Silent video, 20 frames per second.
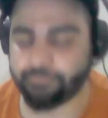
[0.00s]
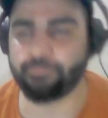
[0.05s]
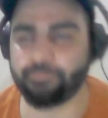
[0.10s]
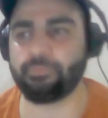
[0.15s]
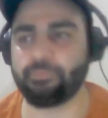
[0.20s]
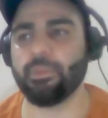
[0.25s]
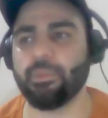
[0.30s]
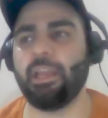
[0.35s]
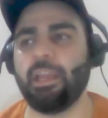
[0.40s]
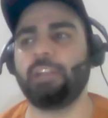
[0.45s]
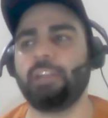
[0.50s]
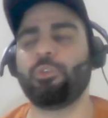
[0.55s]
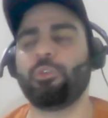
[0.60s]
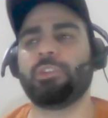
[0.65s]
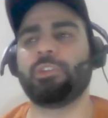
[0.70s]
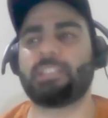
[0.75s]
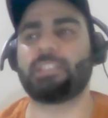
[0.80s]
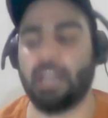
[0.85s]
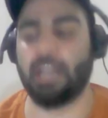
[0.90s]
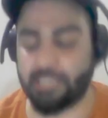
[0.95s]
It took
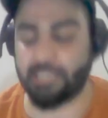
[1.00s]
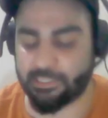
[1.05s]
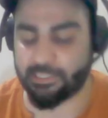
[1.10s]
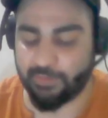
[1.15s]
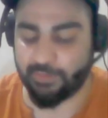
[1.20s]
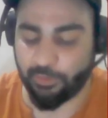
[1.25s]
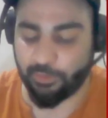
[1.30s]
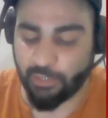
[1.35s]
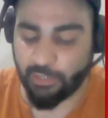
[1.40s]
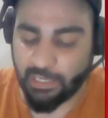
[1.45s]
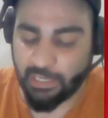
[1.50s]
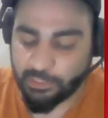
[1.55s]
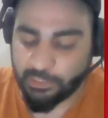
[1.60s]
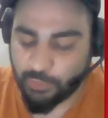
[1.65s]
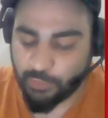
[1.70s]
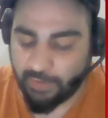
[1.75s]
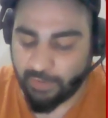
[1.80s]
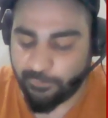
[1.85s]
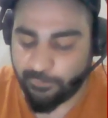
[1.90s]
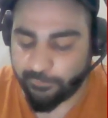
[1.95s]
this largest value. So
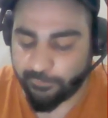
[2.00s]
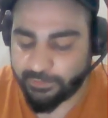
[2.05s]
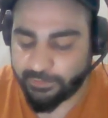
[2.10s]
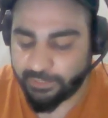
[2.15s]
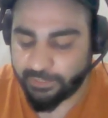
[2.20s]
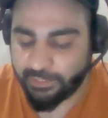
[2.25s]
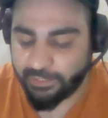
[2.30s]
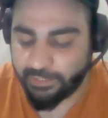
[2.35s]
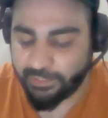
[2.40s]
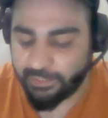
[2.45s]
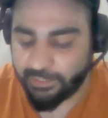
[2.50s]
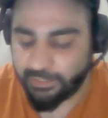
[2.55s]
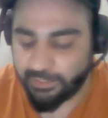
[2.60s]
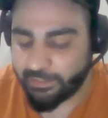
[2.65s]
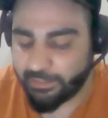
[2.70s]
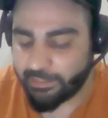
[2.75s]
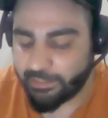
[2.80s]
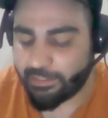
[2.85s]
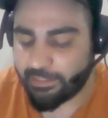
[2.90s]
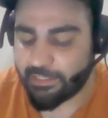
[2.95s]
f of 3
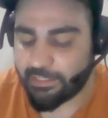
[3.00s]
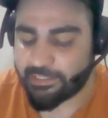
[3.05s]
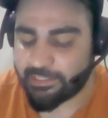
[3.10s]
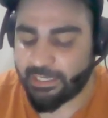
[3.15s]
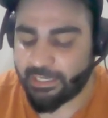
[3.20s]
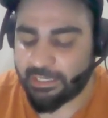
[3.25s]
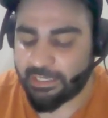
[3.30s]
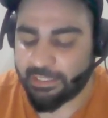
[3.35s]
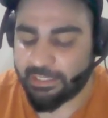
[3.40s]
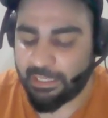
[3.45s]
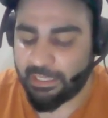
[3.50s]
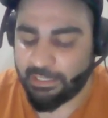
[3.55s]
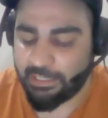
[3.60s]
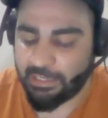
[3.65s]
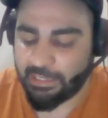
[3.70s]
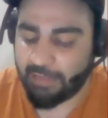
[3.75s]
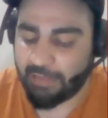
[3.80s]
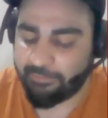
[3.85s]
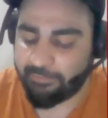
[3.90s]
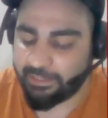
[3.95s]
is greater than
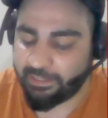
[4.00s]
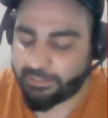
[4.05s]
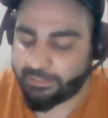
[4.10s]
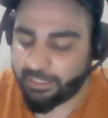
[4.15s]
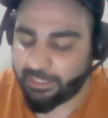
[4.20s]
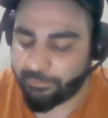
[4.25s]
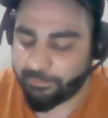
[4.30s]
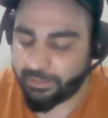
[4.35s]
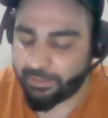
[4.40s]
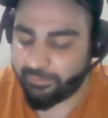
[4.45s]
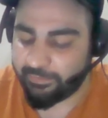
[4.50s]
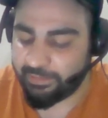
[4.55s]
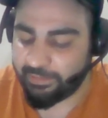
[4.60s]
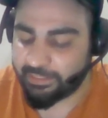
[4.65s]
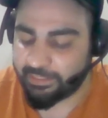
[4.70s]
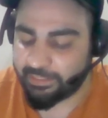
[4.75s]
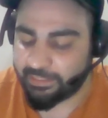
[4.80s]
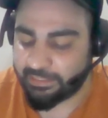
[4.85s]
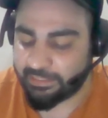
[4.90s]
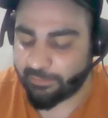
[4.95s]
everything between this
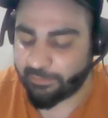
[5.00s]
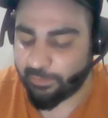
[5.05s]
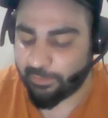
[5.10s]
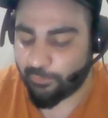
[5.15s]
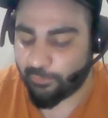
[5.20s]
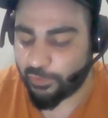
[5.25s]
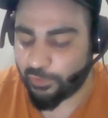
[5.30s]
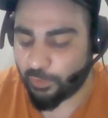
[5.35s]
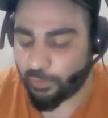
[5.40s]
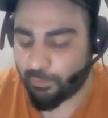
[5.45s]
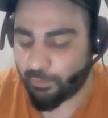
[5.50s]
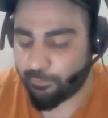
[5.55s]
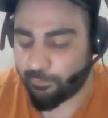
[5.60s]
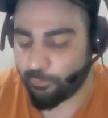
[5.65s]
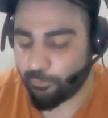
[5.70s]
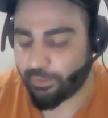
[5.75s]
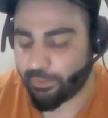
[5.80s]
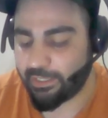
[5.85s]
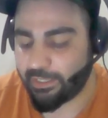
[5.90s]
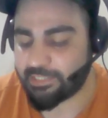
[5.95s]
interval 1,
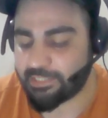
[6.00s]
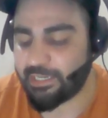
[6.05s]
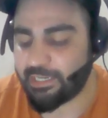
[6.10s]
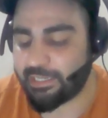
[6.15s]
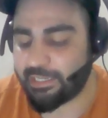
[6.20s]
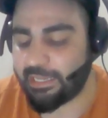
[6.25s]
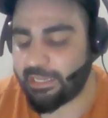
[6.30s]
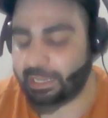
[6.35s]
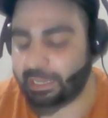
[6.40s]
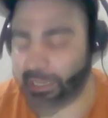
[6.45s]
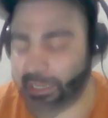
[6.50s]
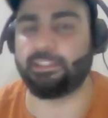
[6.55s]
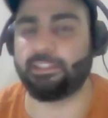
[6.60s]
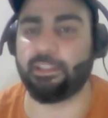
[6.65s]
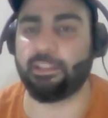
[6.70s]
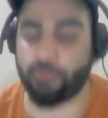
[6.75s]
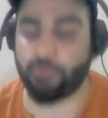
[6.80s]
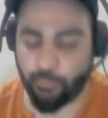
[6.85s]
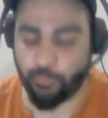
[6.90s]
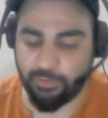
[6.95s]
4. It is greater than everything.
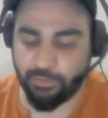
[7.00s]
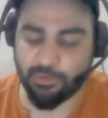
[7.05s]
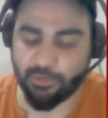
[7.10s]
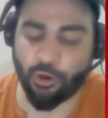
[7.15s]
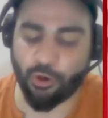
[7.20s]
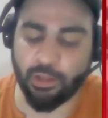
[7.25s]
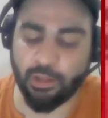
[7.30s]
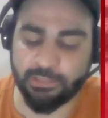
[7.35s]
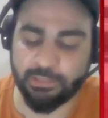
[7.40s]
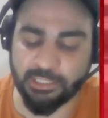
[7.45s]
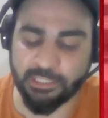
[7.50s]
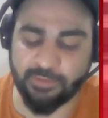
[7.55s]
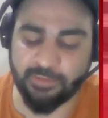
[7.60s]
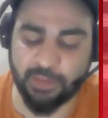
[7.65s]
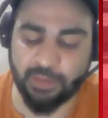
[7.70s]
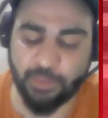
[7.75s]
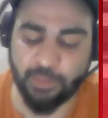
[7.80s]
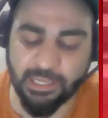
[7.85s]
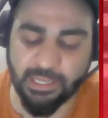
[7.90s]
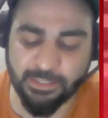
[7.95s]
So we will call this
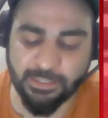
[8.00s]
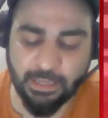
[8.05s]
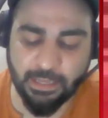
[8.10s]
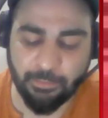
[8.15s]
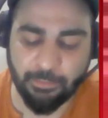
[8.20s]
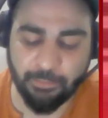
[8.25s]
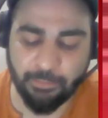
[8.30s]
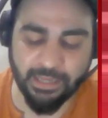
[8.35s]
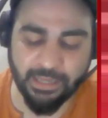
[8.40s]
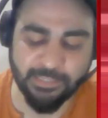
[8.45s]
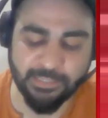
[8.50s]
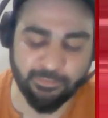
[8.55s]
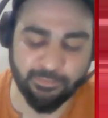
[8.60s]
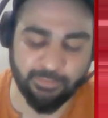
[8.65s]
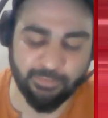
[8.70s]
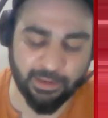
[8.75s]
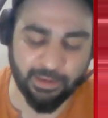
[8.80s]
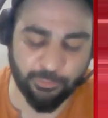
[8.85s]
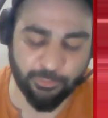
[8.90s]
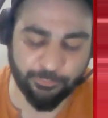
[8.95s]
value as maximum
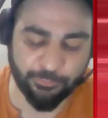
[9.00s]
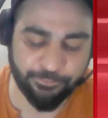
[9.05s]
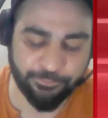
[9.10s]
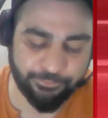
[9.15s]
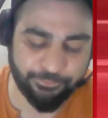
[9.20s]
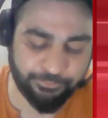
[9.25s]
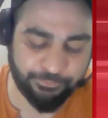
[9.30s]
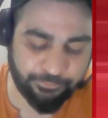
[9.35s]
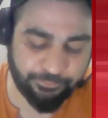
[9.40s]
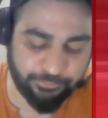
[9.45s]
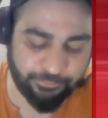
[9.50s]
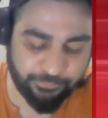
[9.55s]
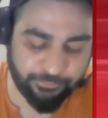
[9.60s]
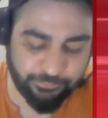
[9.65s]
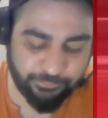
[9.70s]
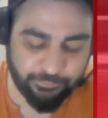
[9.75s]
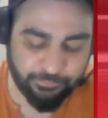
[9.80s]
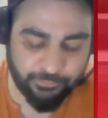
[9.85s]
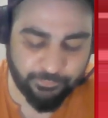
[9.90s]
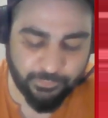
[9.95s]
value.
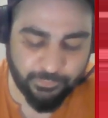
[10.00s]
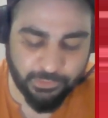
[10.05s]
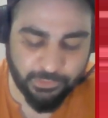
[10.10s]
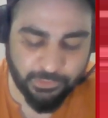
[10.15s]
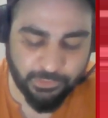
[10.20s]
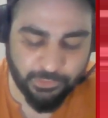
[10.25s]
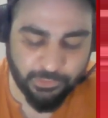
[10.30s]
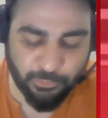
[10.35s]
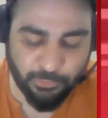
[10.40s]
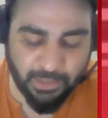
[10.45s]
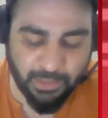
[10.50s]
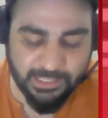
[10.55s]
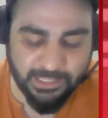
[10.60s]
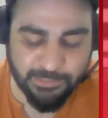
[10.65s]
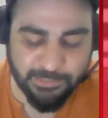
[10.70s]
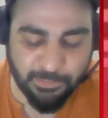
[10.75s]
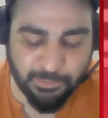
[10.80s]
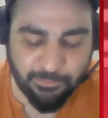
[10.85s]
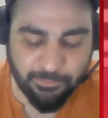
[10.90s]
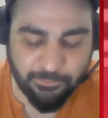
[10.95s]
So
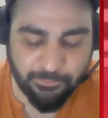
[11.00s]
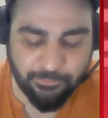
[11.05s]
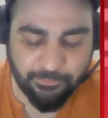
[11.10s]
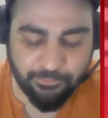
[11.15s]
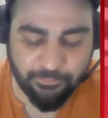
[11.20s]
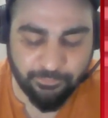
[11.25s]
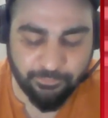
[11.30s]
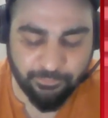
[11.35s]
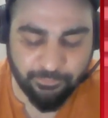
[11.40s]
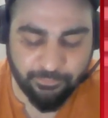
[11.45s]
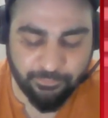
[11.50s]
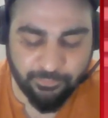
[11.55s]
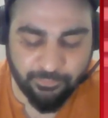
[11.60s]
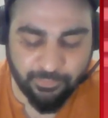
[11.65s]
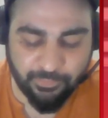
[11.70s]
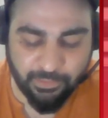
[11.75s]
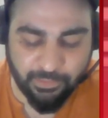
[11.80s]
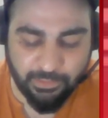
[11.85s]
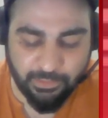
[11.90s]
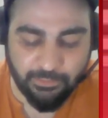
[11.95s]
maximum
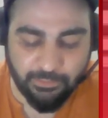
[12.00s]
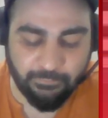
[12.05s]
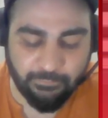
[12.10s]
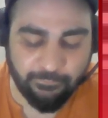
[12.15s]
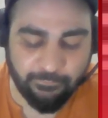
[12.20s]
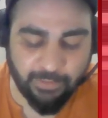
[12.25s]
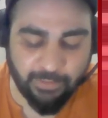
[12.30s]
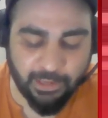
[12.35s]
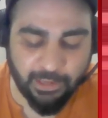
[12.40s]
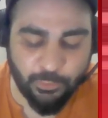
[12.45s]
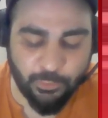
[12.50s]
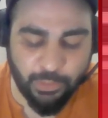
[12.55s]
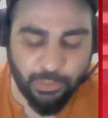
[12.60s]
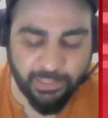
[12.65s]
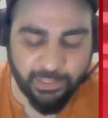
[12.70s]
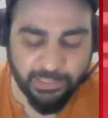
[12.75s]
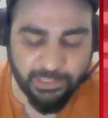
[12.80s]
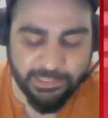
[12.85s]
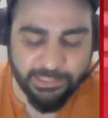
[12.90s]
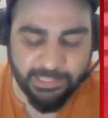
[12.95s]
value in
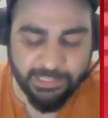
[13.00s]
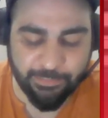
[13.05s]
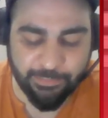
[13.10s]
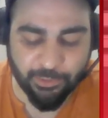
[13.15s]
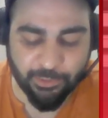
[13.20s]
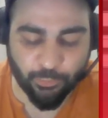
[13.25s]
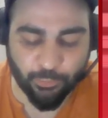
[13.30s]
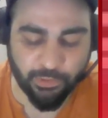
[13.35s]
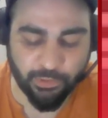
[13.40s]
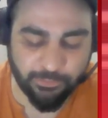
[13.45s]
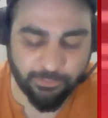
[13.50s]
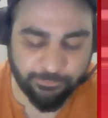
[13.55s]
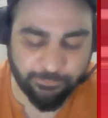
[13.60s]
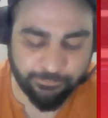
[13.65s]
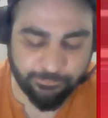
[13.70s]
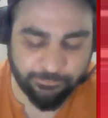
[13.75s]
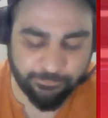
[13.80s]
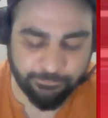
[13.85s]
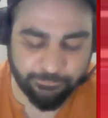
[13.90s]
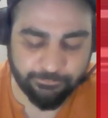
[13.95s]
its neighborhood.
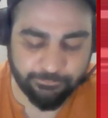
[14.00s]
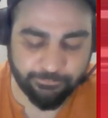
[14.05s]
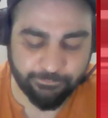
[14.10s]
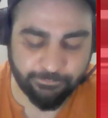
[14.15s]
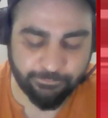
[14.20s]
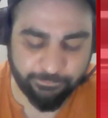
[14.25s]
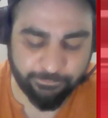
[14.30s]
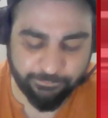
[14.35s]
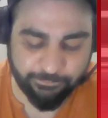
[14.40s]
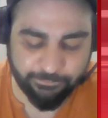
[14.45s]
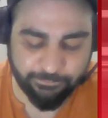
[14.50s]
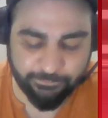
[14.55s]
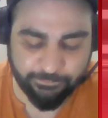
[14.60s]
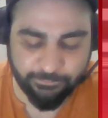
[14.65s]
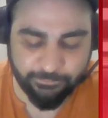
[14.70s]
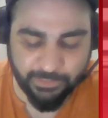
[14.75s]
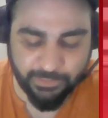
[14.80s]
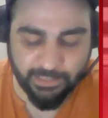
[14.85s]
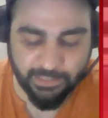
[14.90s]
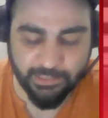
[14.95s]

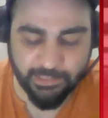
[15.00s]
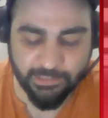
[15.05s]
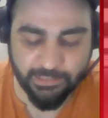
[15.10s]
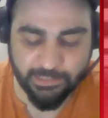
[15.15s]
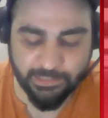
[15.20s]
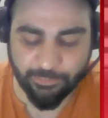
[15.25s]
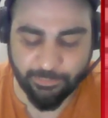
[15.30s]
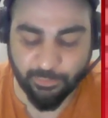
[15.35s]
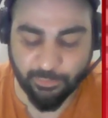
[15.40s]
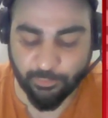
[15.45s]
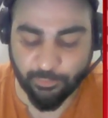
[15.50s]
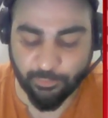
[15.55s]
In its neighborhood.